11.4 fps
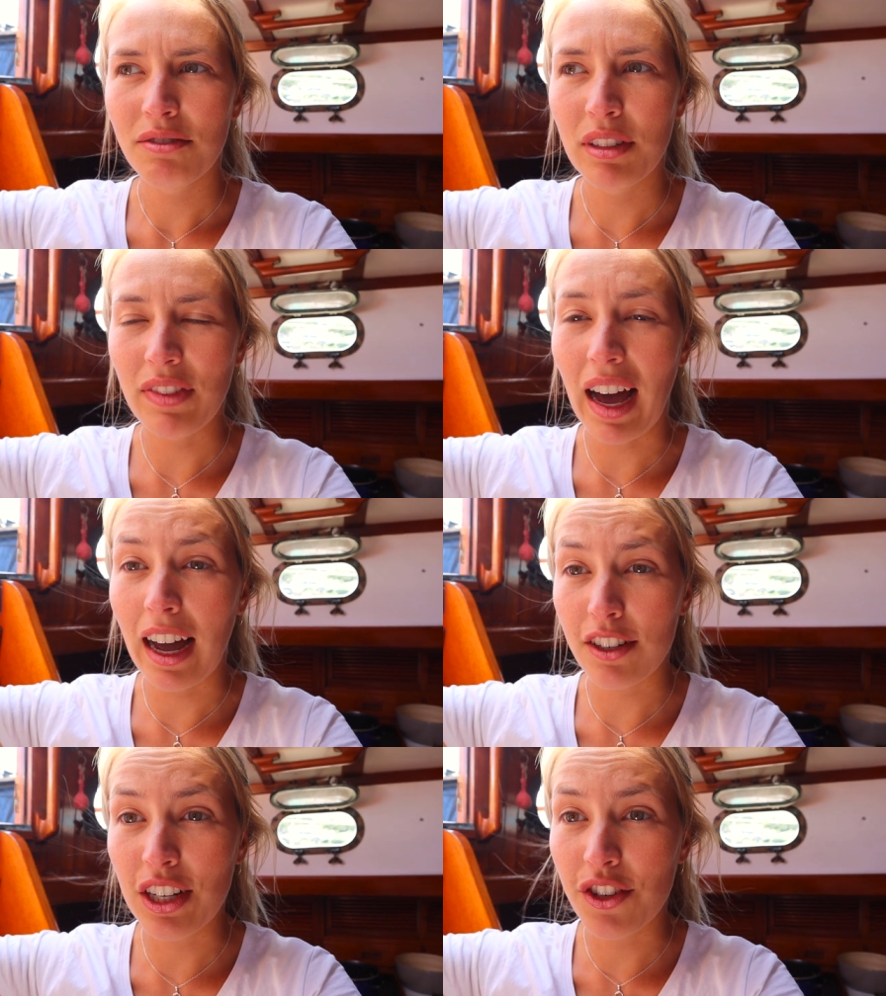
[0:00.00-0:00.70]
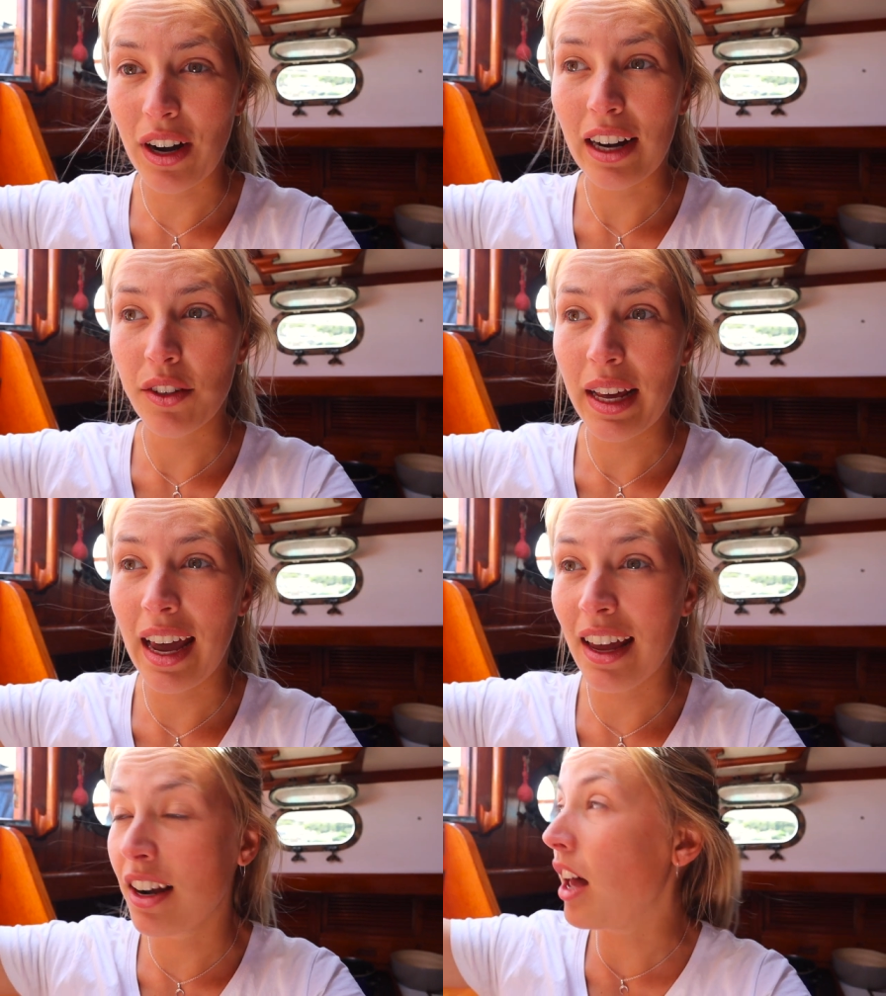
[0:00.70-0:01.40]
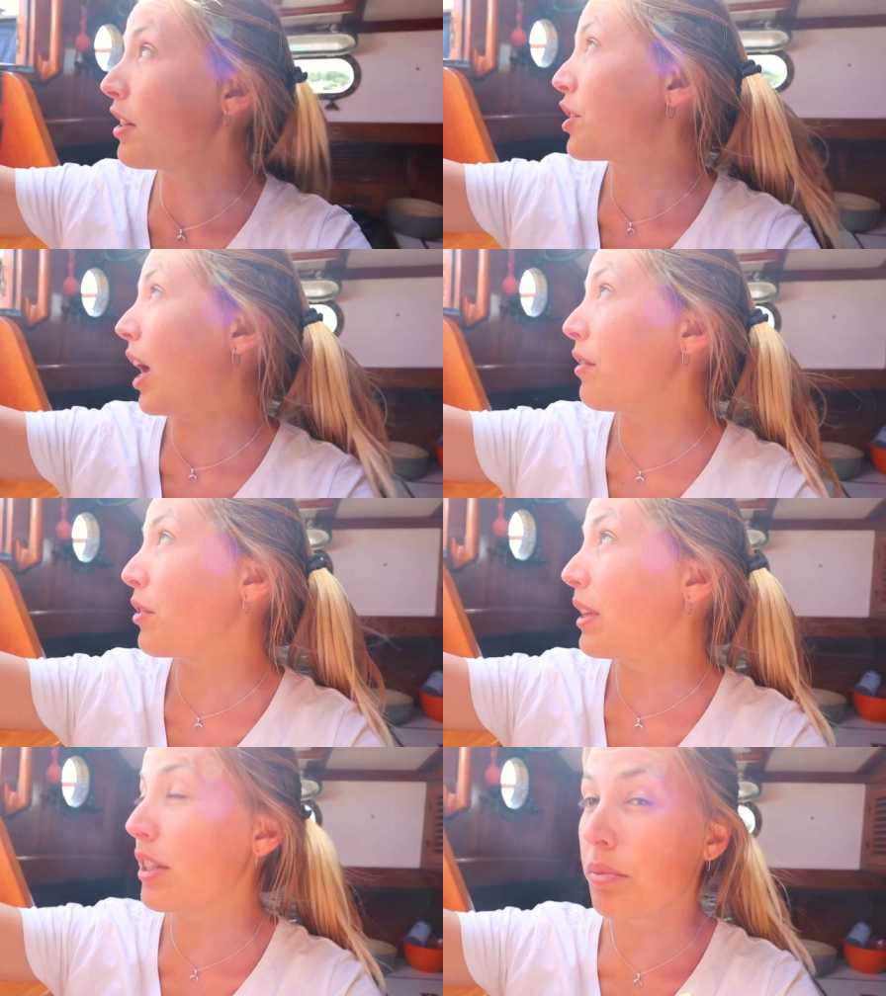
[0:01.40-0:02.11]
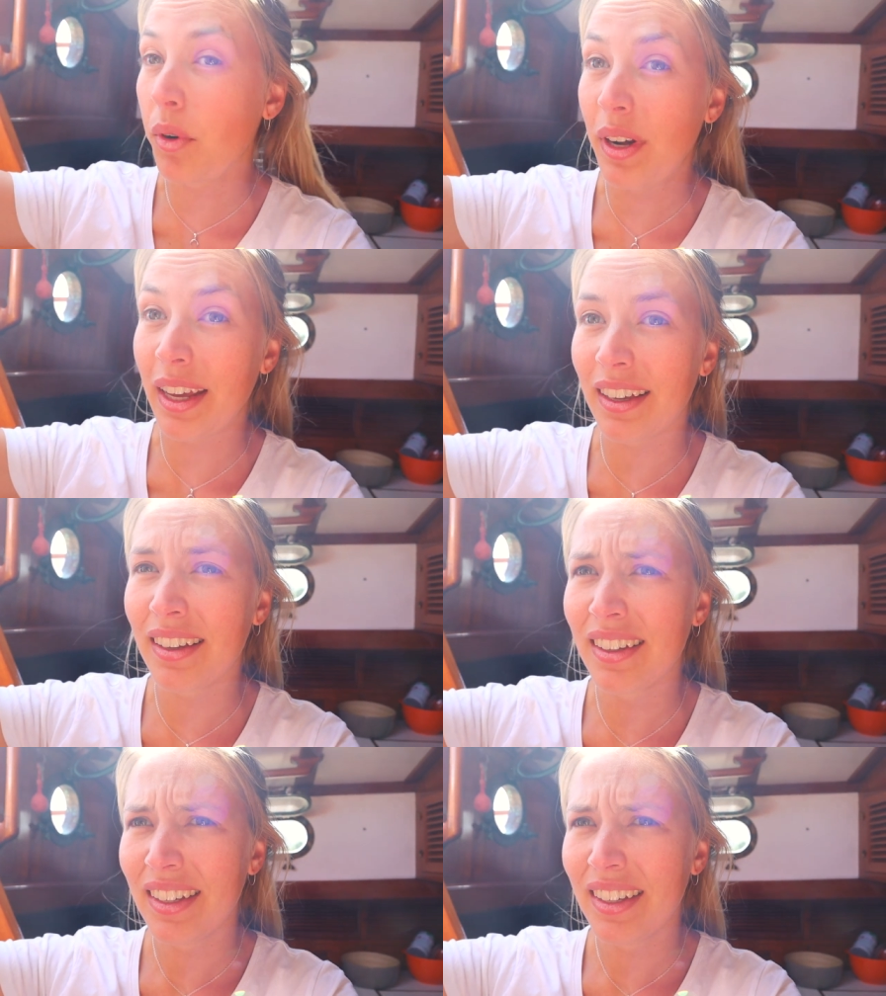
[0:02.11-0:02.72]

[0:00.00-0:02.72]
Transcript: we've actually dragged on it, and Lars dived on this morning.